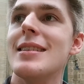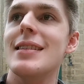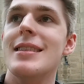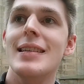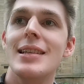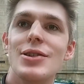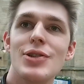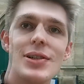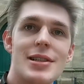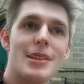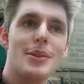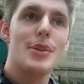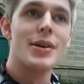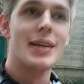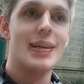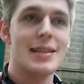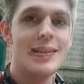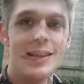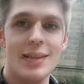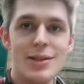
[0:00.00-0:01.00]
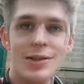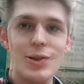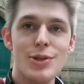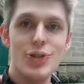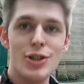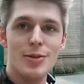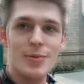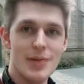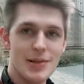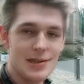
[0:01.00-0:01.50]
The interesting thing is that
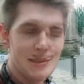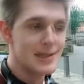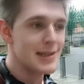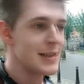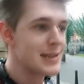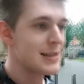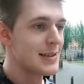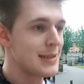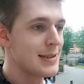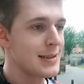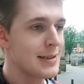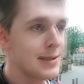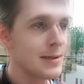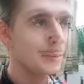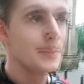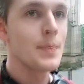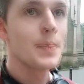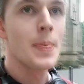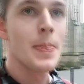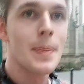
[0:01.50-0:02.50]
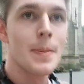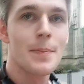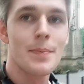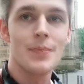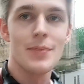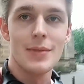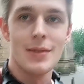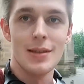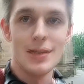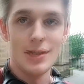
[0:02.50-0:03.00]
YouTubers,
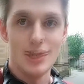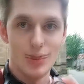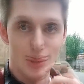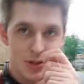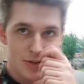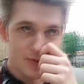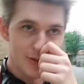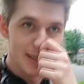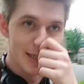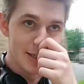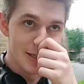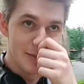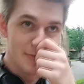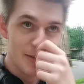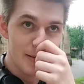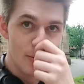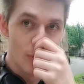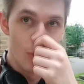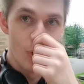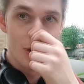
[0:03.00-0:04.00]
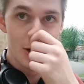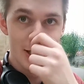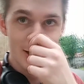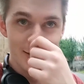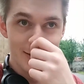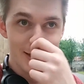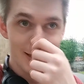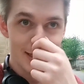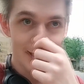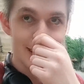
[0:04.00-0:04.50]
you watch videos of people walking
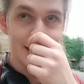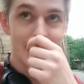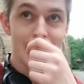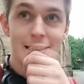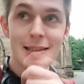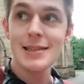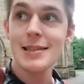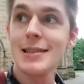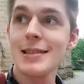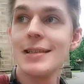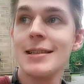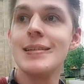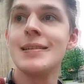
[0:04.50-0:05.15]
around like this,